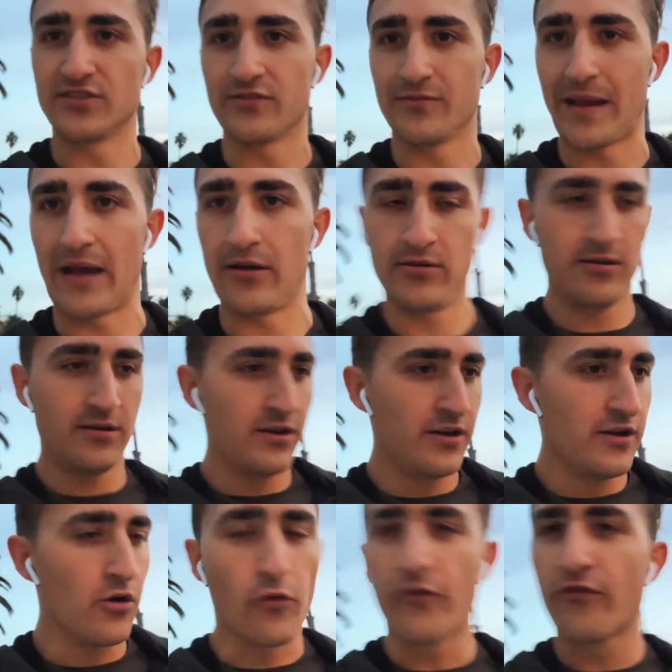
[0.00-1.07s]
from now
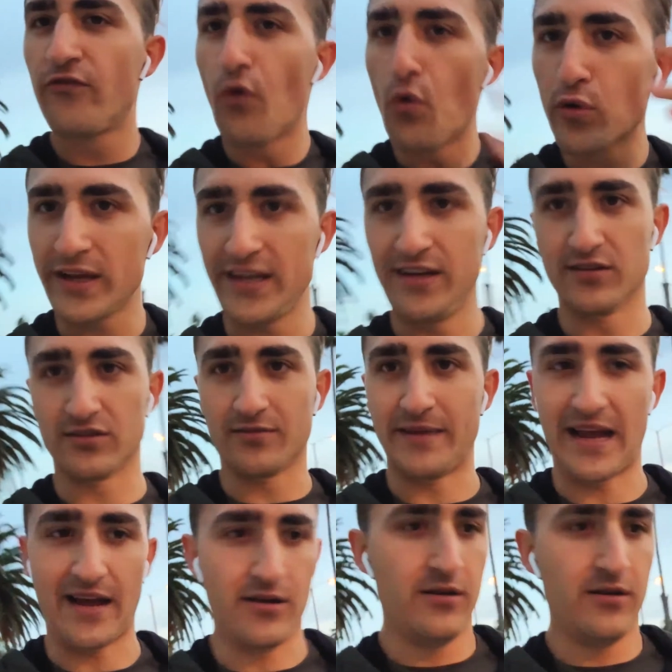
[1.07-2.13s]
or 40 years from now